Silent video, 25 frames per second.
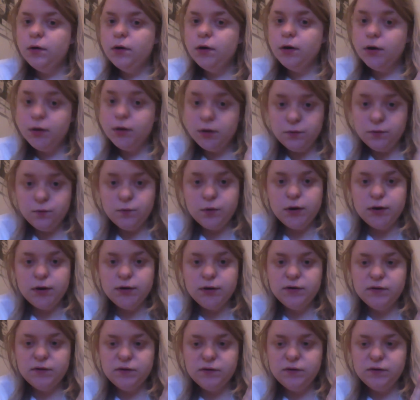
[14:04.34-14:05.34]
are going to
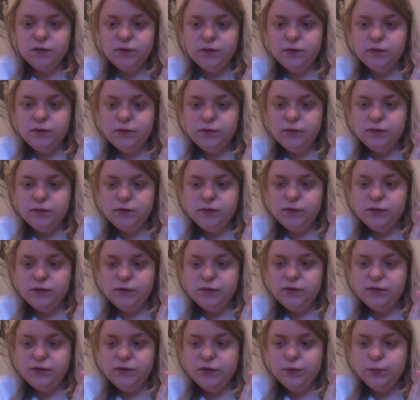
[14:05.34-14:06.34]
want
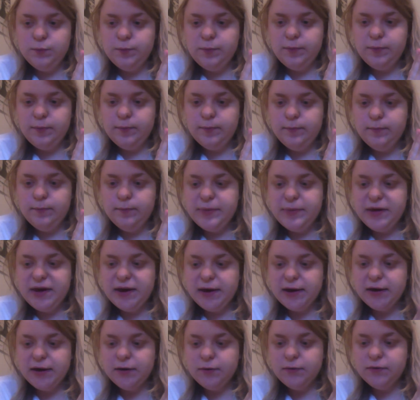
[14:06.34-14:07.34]
to
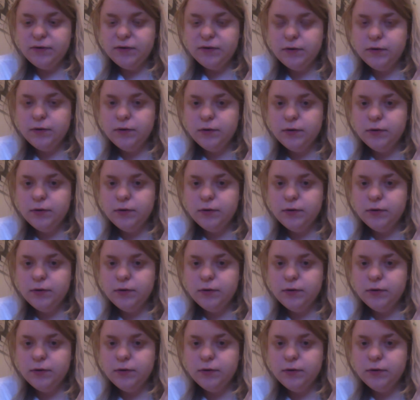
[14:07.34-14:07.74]
pick out